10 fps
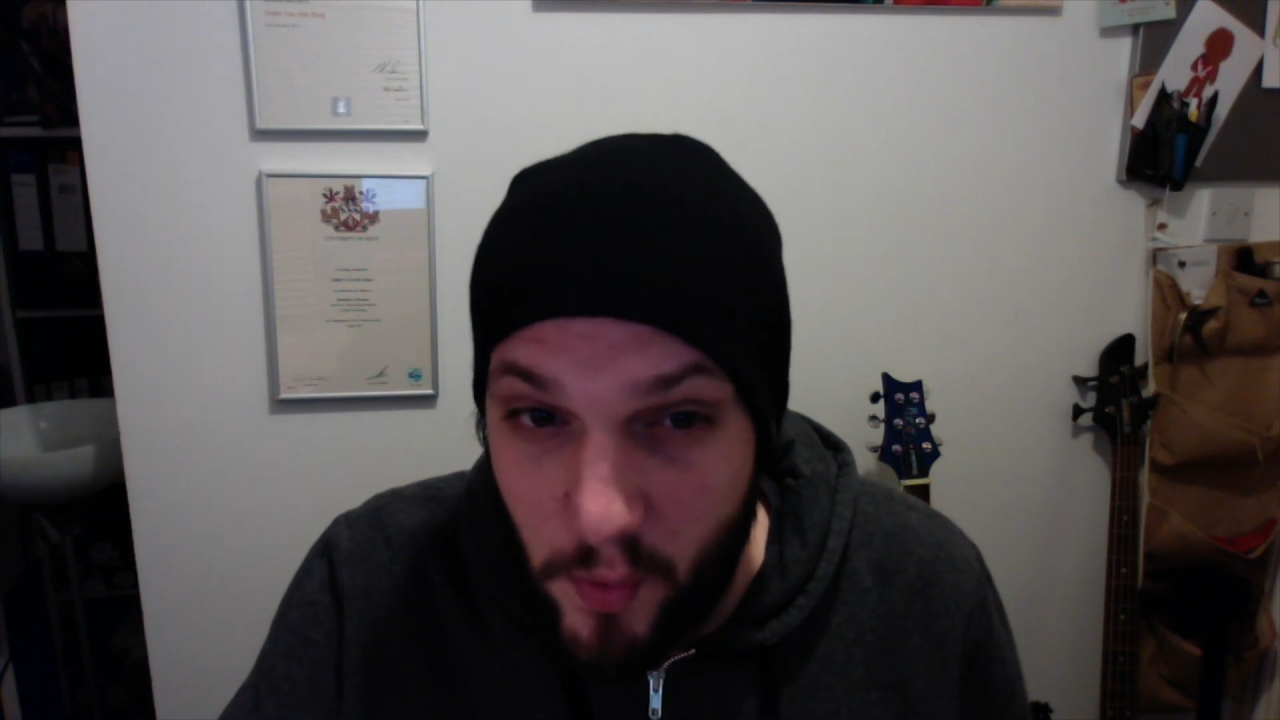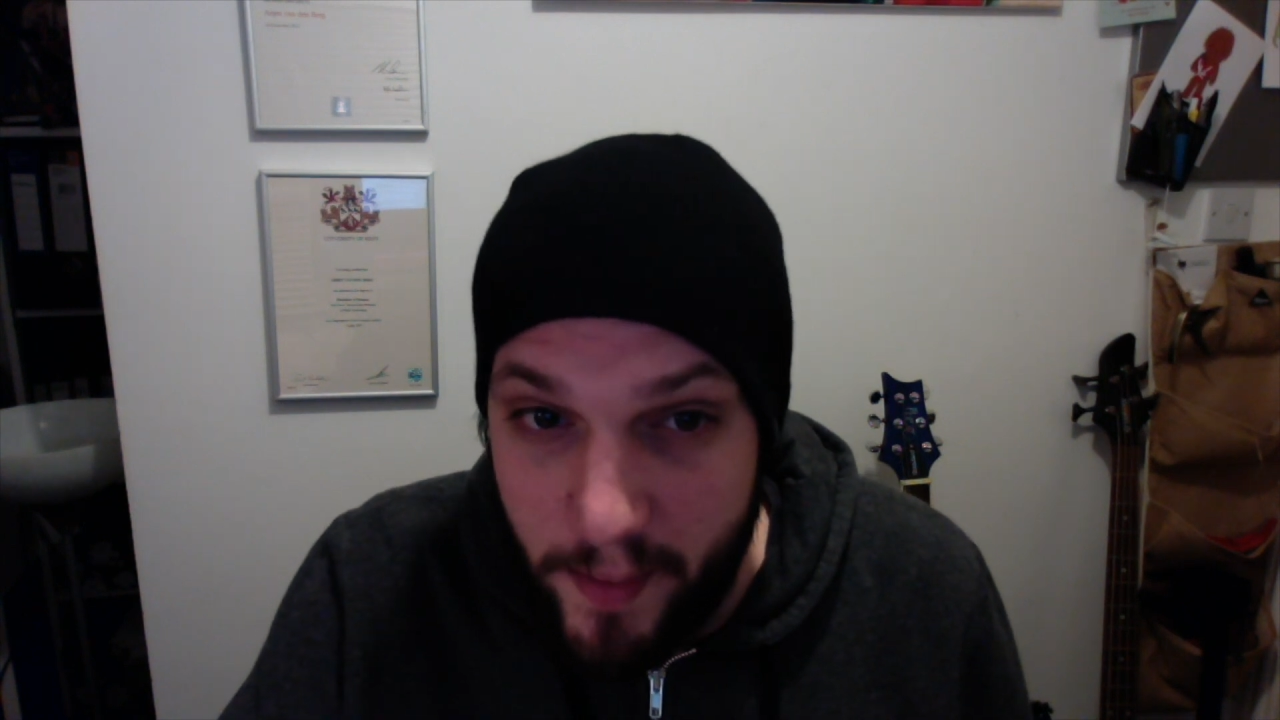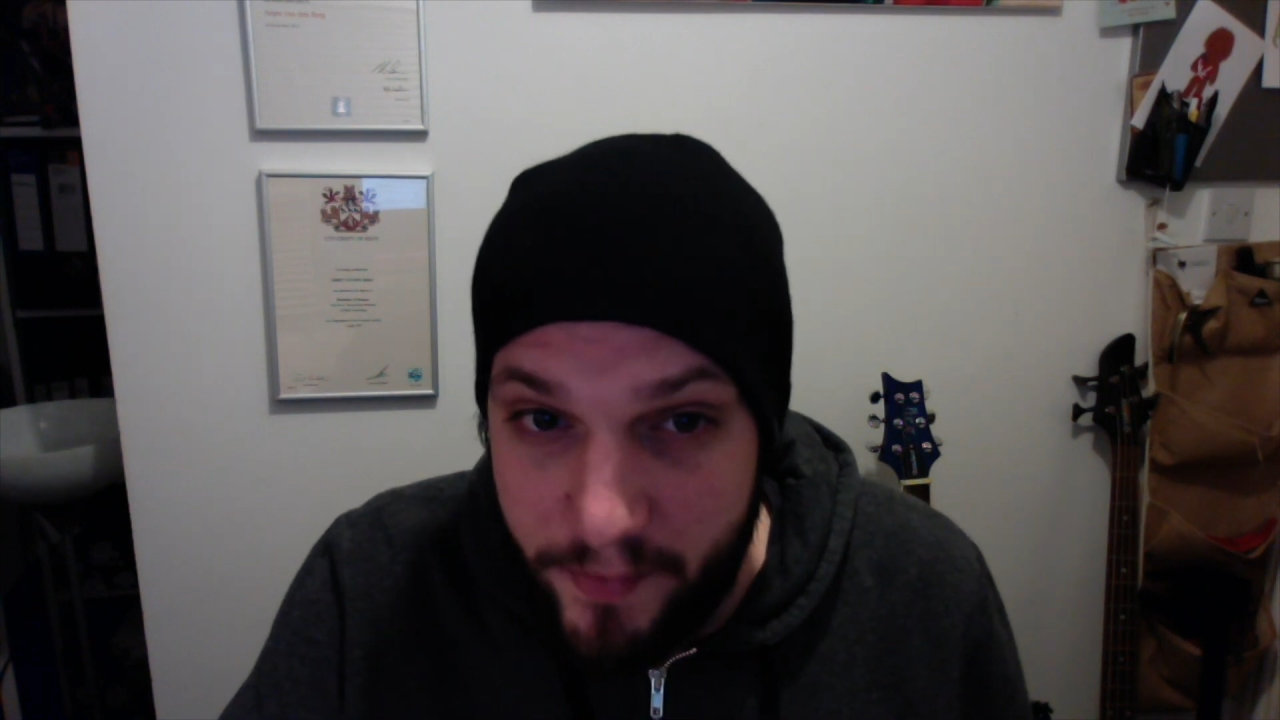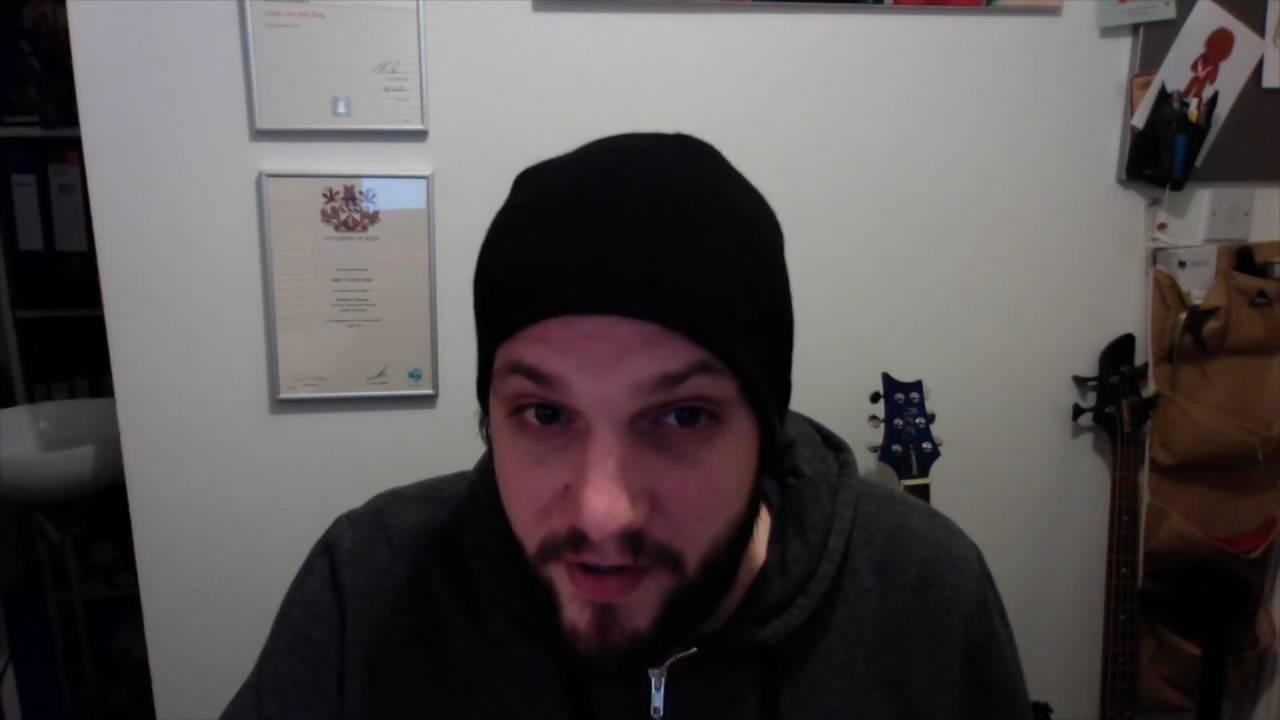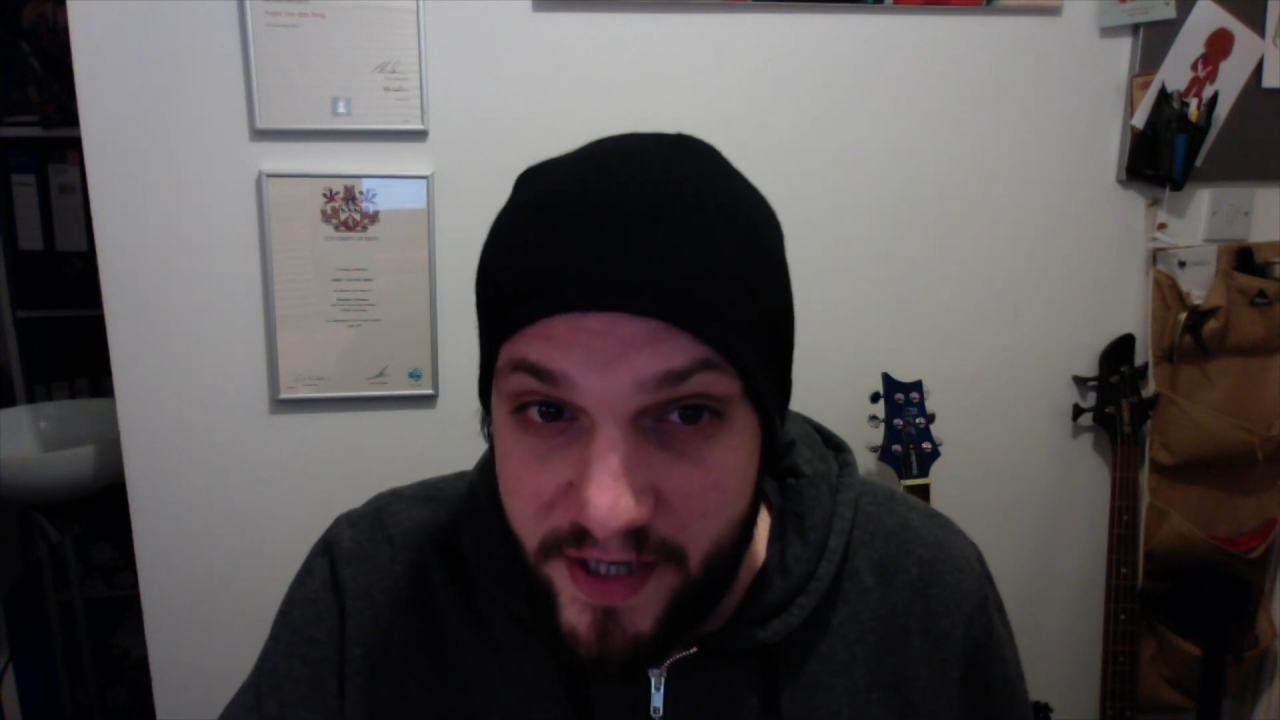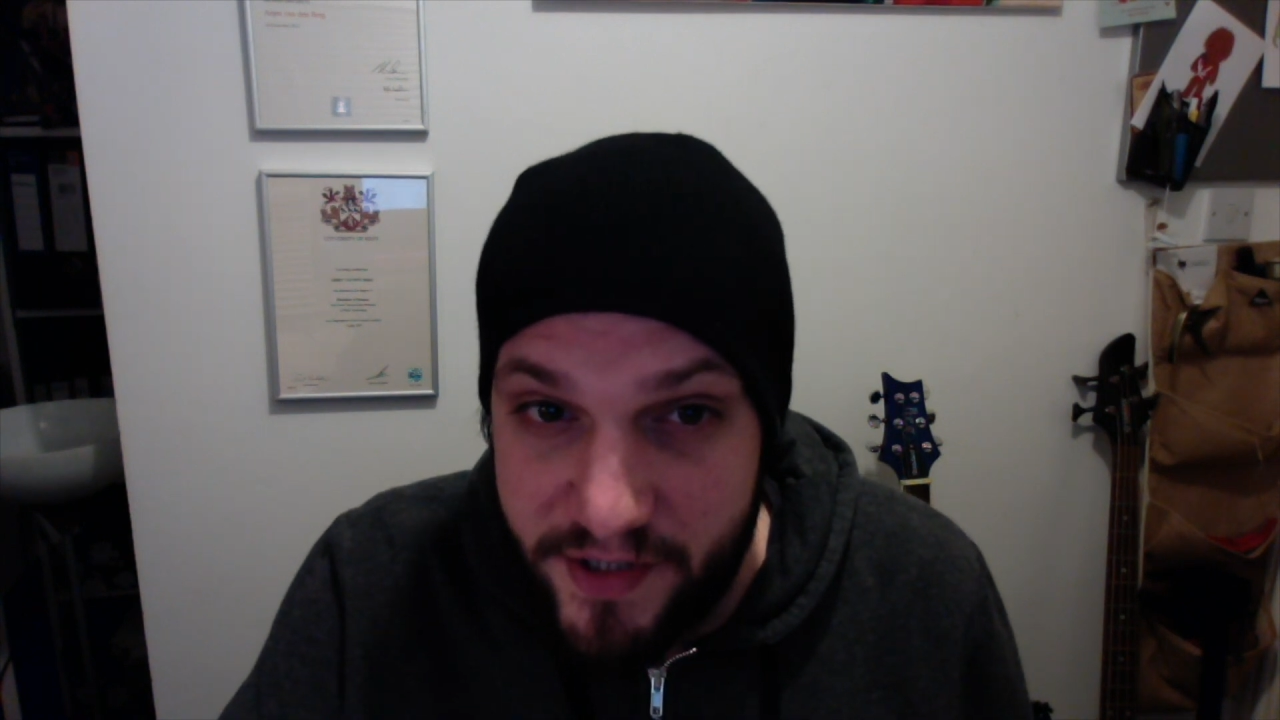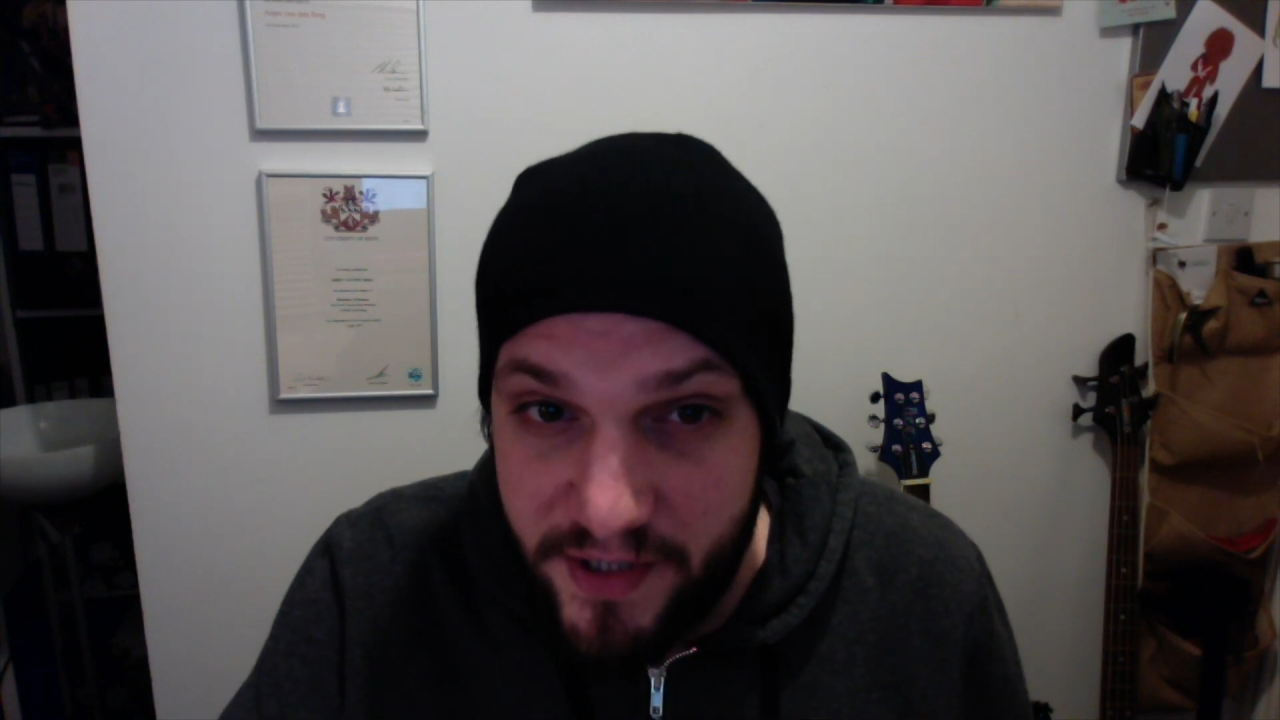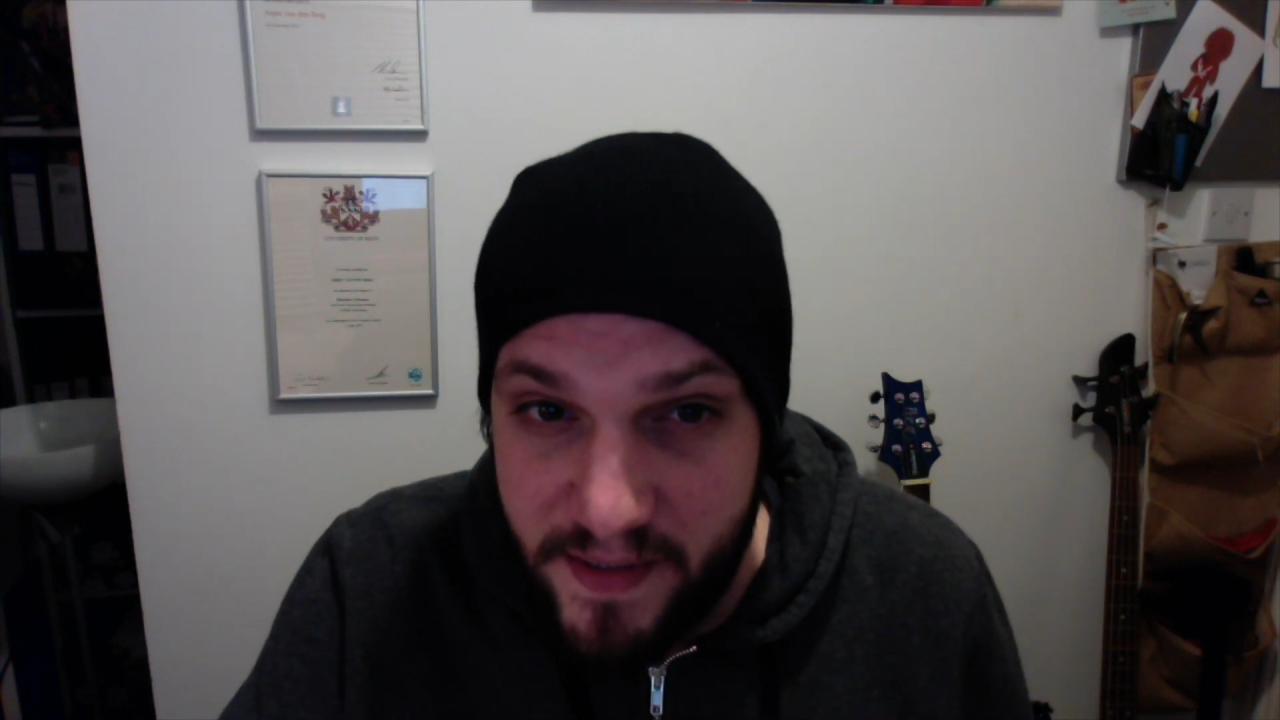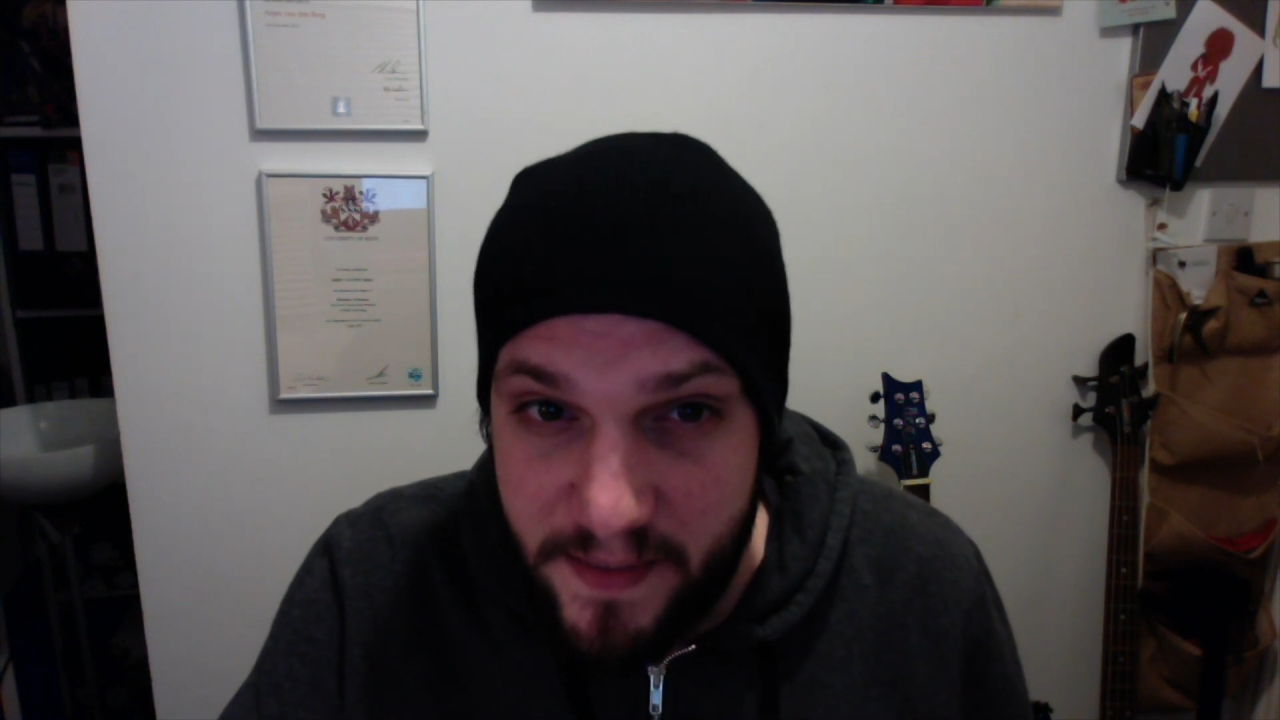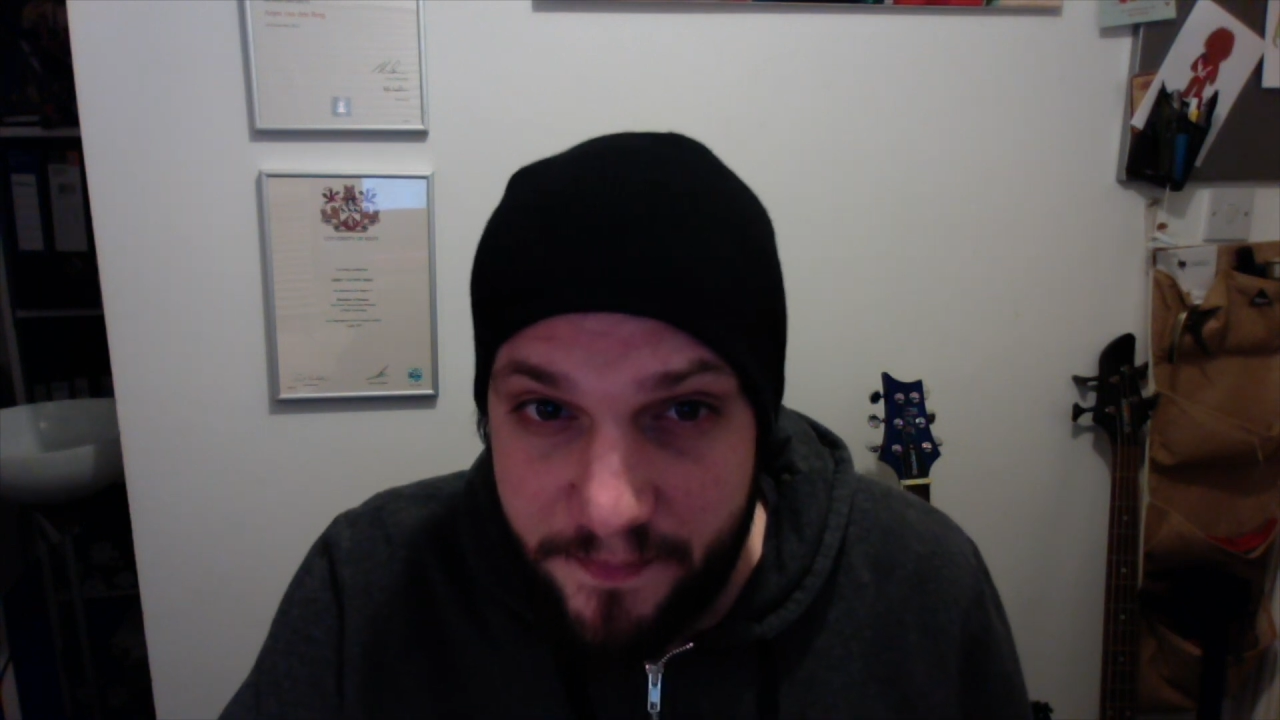
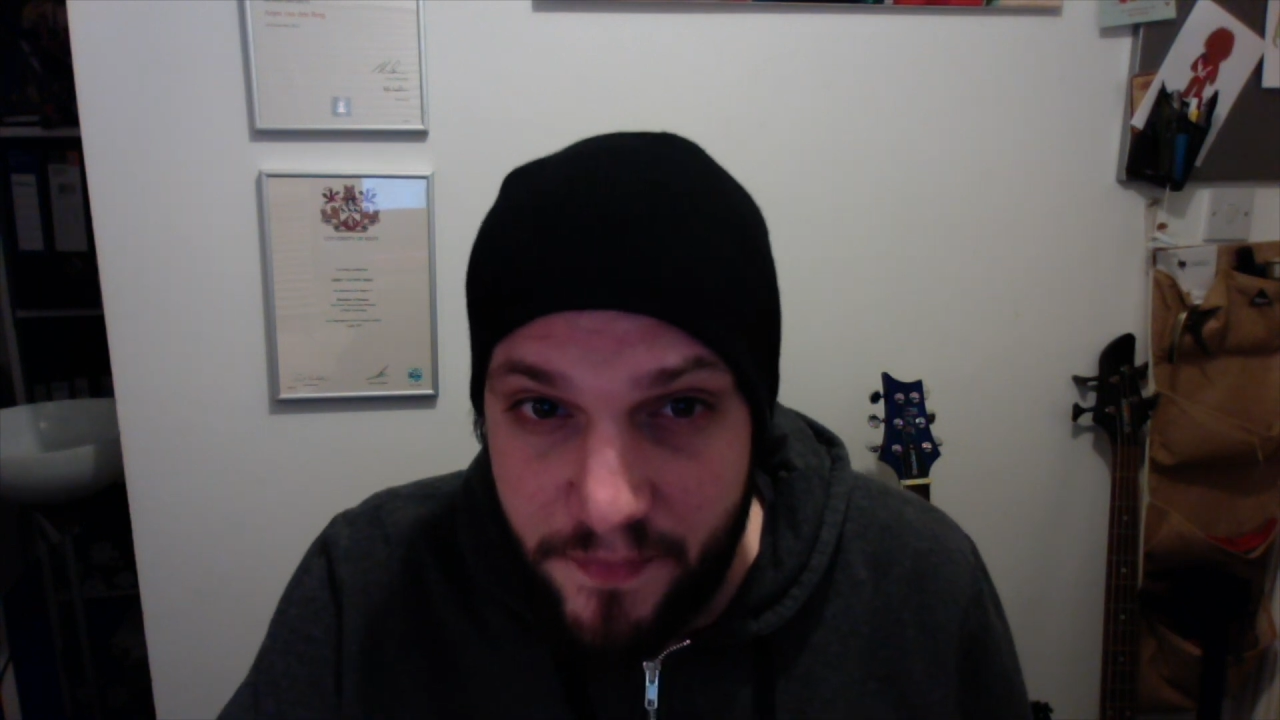aberrations.